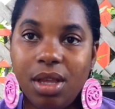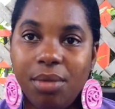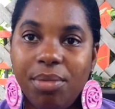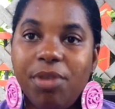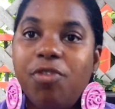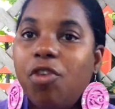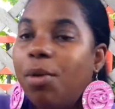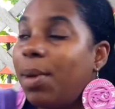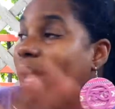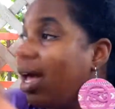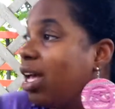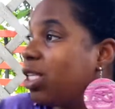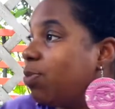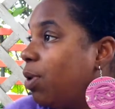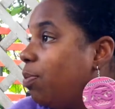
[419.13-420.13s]
Before my
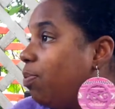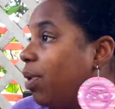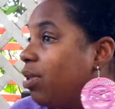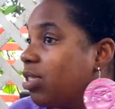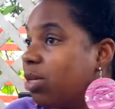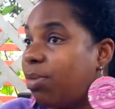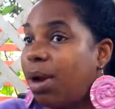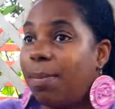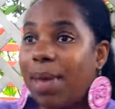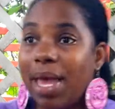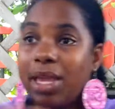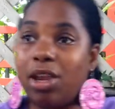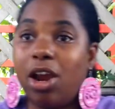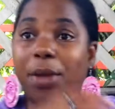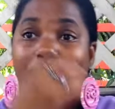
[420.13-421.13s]
husband built up our
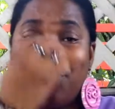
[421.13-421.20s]
backyard,